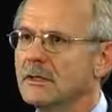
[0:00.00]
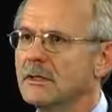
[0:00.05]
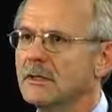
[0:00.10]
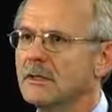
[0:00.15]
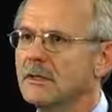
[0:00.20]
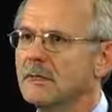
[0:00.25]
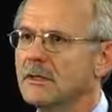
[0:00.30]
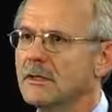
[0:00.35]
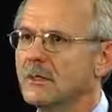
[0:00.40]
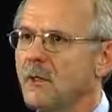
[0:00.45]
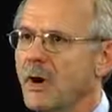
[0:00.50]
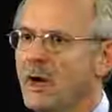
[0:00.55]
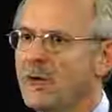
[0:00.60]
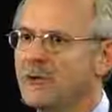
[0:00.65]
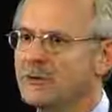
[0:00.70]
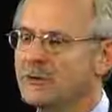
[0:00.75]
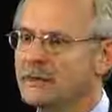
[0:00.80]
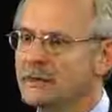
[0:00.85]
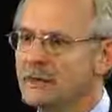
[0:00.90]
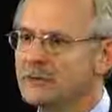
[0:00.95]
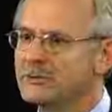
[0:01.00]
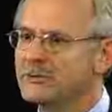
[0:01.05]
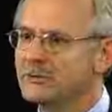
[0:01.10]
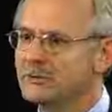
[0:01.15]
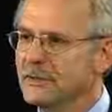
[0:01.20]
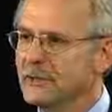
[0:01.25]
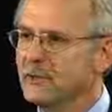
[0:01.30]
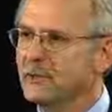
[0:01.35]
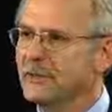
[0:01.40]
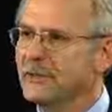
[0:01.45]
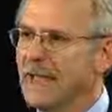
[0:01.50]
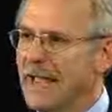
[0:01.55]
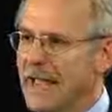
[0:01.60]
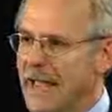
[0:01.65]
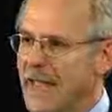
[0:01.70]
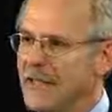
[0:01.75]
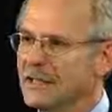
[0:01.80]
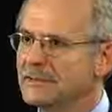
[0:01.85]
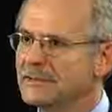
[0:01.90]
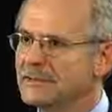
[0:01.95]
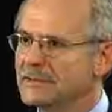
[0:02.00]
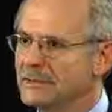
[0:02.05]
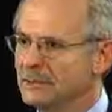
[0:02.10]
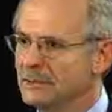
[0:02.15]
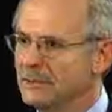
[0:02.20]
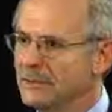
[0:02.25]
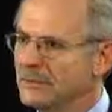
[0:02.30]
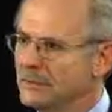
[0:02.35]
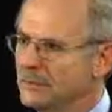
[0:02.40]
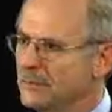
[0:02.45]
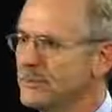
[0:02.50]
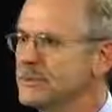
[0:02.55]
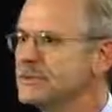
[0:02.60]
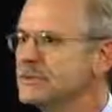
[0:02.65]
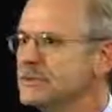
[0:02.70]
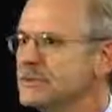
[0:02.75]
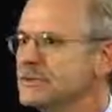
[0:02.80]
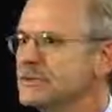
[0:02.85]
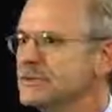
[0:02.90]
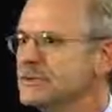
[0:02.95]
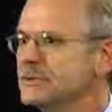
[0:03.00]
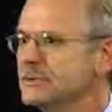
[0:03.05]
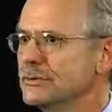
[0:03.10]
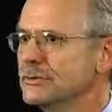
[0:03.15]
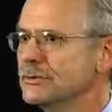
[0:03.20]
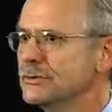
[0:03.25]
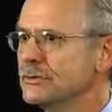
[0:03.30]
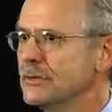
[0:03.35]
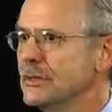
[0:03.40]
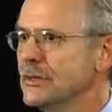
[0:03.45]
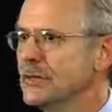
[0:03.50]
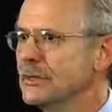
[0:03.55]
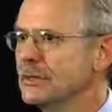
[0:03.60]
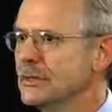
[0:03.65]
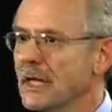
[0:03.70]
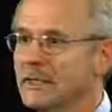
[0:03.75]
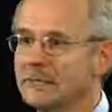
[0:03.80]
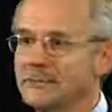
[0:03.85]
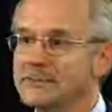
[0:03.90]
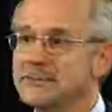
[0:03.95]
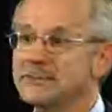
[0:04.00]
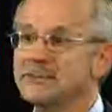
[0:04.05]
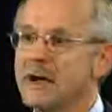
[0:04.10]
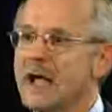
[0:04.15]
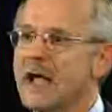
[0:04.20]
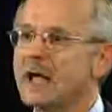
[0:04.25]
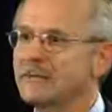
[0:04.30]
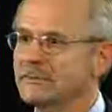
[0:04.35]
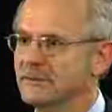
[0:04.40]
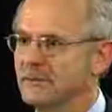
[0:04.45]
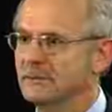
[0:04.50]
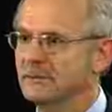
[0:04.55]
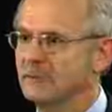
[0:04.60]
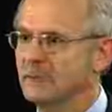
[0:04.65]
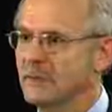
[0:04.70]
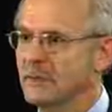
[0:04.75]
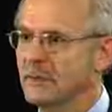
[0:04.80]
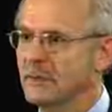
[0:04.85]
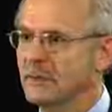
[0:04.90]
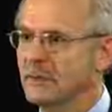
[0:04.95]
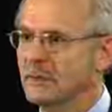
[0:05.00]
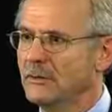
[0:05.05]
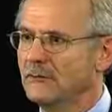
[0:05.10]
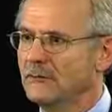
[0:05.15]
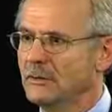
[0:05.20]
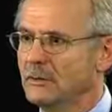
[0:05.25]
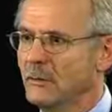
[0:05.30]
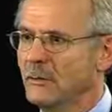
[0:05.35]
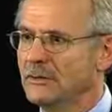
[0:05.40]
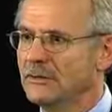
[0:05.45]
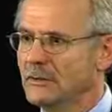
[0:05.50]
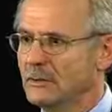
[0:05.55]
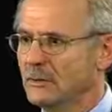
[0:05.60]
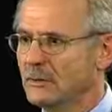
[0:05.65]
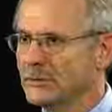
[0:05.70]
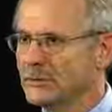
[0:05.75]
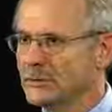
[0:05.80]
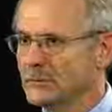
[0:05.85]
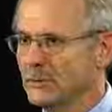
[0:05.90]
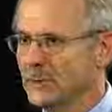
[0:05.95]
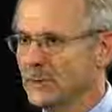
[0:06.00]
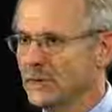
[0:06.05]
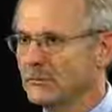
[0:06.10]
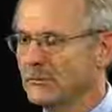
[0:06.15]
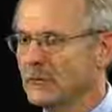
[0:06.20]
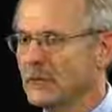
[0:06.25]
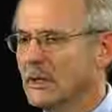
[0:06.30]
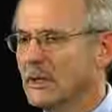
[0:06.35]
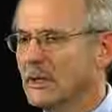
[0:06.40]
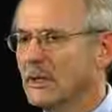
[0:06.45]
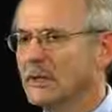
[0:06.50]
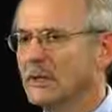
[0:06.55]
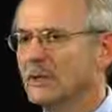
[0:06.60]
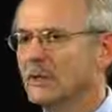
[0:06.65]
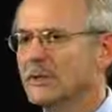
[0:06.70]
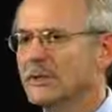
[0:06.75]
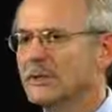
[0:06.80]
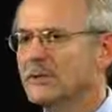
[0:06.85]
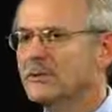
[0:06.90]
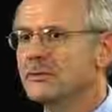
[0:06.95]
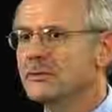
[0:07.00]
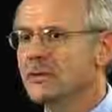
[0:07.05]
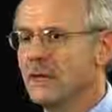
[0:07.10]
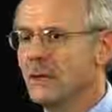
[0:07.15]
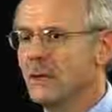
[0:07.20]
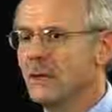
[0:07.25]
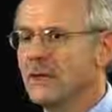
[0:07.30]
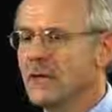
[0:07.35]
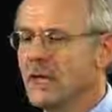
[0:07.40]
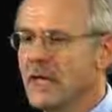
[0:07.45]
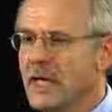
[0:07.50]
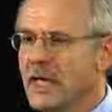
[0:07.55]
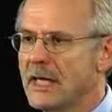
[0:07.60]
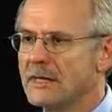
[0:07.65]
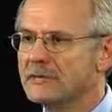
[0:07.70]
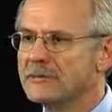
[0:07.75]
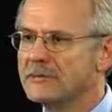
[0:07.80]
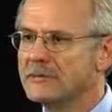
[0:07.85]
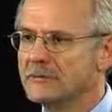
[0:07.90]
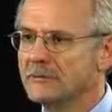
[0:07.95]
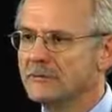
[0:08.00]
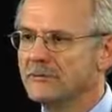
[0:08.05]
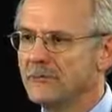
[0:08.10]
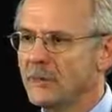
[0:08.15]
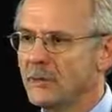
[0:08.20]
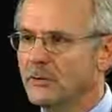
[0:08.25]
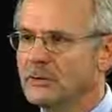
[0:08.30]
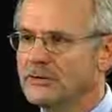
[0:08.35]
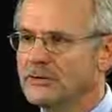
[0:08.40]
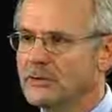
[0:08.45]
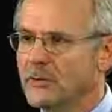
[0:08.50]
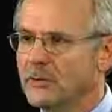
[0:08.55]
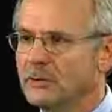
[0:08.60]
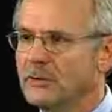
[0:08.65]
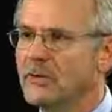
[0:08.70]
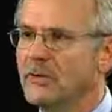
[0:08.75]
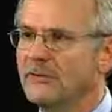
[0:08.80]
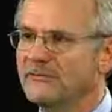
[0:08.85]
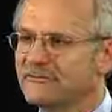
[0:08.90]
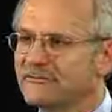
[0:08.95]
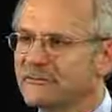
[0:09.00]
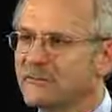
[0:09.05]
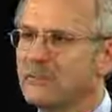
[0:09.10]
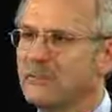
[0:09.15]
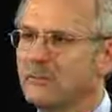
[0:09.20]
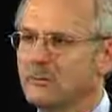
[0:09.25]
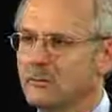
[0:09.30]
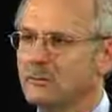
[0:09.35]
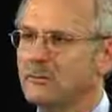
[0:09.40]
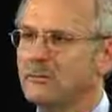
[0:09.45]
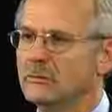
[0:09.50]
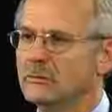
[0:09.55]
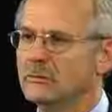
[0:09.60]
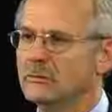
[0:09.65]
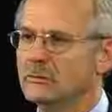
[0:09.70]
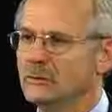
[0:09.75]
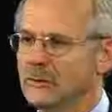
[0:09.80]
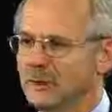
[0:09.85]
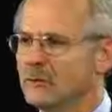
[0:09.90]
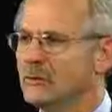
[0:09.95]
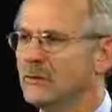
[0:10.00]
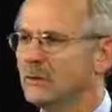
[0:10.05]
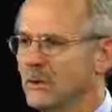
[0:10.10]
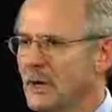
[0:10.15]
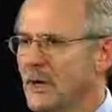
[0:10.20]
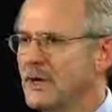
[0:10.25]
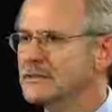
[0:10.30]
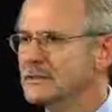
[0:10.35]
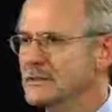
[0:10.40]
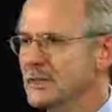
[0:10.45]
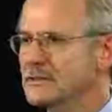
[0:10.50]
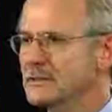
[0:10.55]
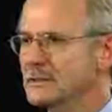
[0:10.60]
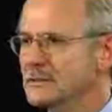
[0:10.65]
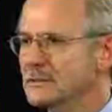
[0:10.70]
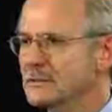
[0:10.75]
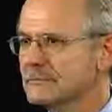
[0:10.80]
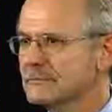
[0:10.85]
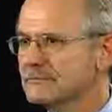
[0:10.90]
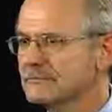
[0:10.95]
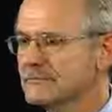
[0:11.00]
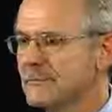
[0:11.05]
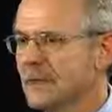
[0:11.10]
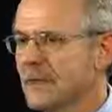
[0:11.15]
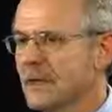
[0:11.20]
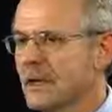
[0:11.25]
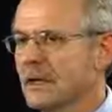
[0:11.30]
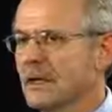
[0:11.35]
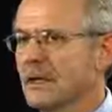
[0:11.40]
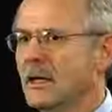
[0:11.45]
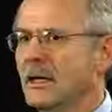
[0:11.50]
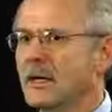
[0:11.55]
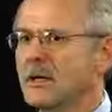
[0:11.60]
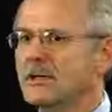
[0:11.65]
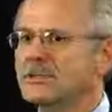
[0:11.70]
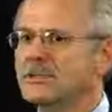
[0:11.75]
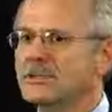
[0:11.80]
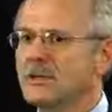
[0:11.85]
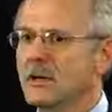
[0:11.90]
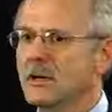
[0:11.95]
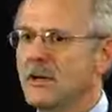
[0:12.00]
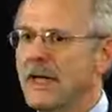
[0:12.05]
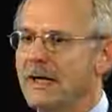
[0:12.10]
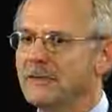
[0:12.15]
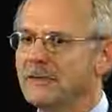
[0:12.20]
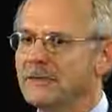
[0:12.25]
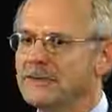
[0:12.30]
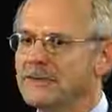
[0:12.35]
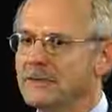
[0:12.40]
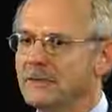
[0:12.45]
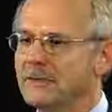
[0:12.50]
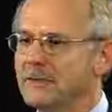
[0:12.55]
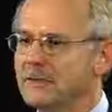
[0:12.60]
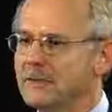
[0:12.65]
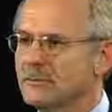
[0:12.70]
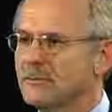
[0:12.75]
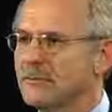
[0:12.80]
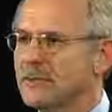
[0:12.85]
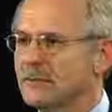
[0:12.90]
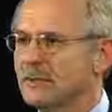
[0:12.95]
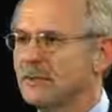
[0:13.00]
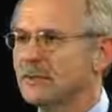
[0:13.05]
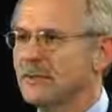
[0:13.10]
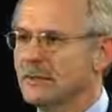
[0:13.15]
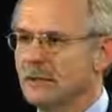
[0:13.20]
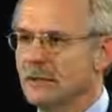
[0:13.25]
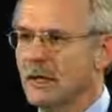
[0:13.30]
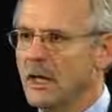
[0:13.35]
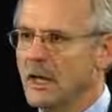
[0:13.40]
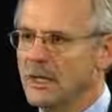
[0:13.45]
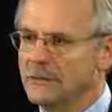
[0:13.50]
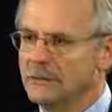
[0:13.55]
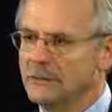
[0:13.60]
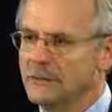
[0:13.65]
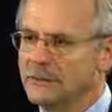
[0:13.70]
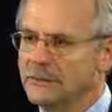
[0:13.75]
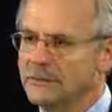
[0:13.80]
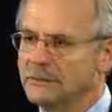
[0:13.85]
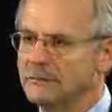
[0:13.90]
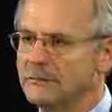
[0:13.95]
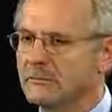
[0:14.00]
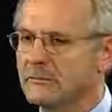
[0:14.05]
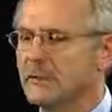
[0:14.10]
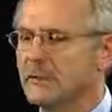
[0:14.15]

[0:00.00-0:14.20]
we wanted a culture that would add to what the businesses were doing and not distract them from what they were doing. We knew that we had to focus on a few critical processes. And so having something that people can align with,